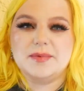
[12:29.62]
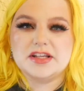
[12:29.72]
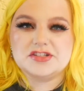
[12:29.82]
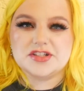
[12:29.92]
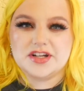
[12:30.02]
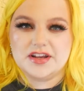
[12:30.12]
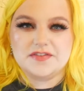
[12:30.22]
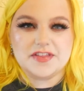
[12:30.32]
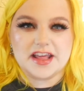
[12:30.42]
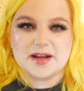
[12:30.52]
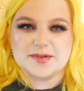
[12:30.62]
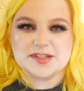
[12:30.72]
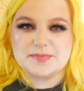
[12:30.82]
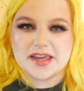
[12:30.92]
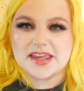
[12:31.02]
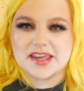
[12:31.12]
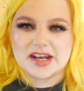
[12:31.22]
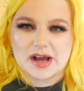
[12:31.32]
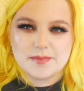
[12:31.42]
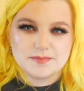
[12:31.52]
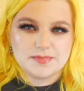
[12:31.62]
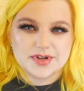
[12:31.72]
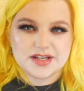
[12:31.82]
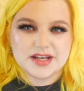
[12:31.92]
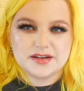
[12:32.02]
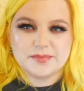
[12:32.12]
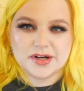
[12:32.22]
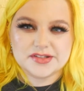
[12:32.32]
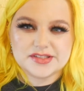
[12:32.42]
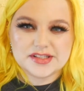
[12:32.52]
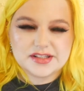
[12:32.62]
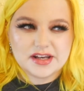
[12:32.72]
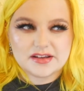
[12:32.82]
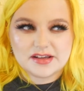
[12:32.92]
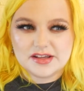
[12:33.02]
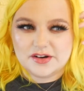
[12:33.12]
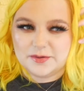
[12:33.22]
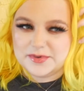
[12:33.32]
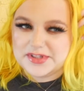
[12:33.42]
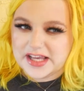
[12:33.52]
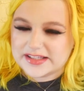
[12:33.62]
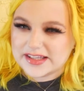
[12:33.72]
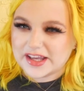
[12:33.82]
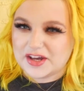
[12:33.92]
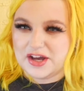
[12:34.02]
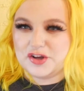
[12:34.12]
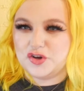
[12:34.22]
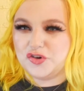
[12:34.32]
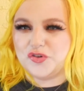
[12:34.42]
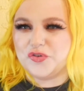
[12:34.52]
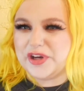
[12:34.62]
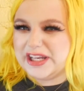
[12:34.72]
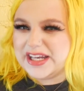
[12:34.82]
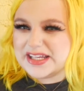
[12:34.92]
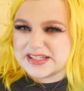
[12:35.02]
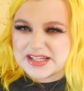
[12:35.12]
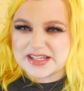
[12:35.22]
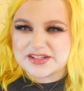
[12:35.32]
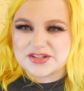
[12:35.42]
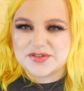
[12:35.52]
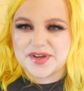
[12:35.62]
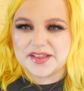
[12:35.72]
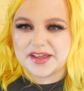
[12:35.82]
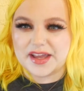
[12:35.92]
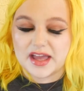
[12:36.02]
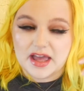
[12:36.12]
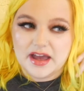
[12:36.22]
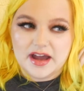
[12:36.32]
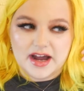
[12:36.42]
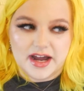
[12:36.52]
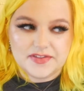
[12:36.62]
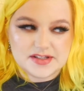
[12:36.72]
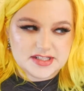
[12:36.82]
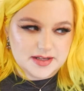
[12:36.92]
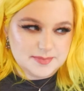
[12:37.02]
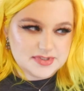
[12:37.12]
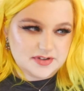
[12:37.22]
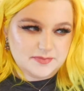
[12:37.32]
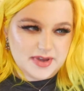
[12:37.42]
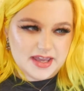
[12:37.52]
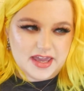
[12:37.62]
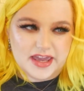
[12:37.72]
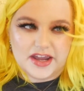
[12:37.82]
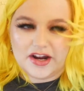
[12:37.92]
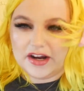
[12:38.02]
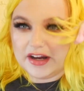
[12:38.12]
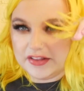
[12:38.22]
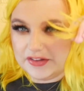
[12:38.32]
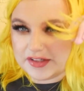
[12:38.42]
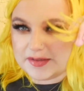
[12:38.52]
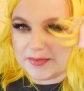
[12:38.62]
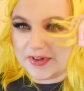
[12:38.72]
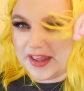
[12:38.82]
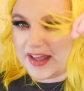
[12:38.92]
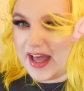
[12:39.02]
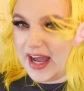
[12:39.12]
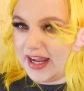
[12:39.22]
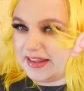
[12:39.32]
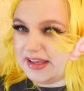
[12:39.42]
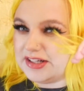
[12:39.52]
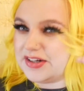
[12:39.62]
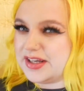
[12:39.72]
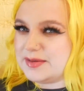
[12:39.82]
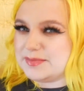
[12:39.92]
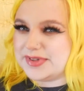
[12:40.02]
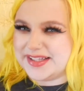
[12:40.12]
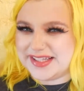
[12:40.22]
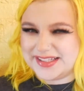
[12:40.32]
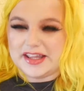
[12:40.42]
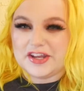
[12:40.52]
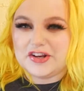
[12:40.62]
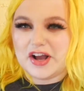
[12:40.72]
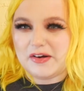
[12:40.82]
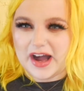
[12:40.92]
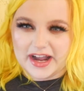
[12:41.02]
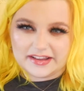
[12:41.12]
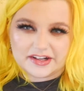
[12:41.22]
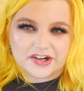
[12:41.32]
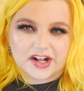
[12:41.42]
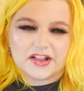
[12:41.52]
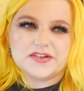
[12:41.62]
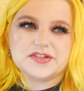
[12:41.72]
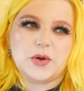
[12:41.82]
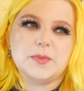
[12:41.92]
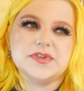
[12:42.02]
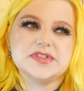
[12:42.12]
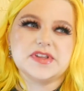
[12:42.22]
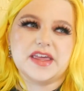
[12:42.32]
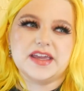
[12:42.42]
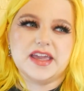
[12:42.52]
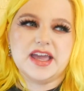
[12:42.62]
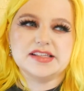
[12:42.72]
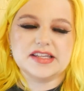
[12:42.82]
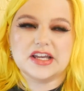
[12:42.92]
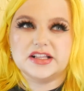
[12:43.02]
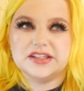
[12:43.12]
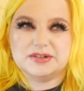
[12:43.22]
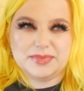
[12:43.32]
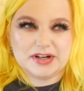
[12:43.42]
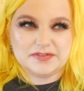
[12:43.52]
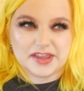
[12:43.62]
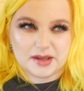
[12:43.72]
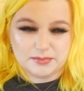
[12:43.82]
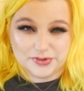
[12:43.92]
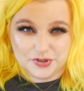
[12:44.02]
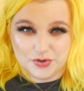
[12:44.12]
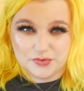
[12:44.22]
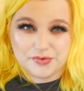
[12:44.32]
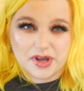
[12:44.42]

not sure if the camera's picking it up, but in person it almost has like a grainy tint to it. Like on the tips of my hair it looks more like highlightery, but like you know how highlighter yellow is almost like has like a little bit of like a blue